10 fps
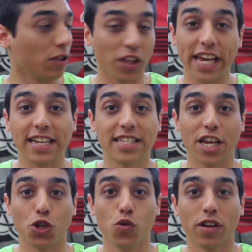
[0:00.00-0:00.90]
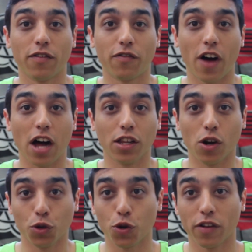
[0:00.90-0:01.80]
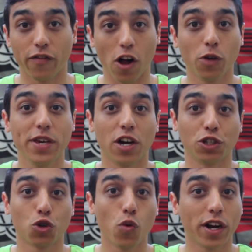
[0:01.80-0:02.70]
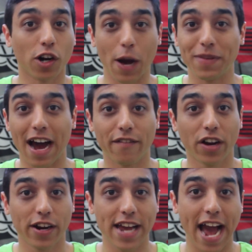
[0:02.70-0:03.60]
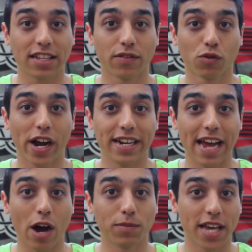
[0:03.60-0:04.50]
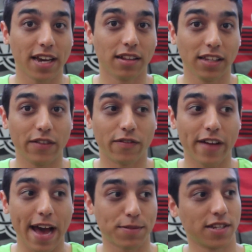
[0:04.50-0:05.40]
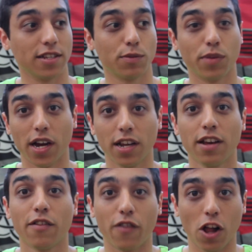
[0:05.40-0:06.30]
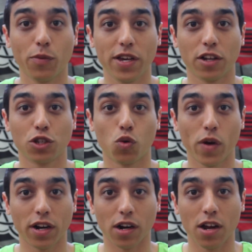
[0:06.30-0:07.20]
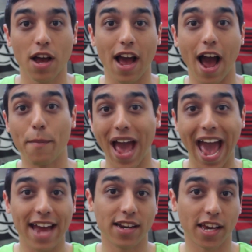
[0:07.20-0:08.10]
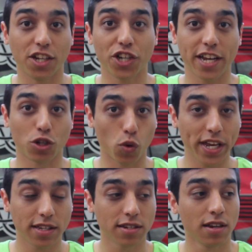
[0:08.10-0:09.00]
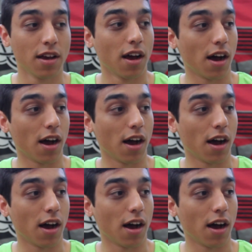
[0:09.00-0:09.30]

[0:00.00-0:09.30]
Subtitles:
Links that you can follow. You can follow me on Twitter. I'm not very active right now. I'm taking a leave of absence, but follow me on Twitter. I'm at NickyJTweets.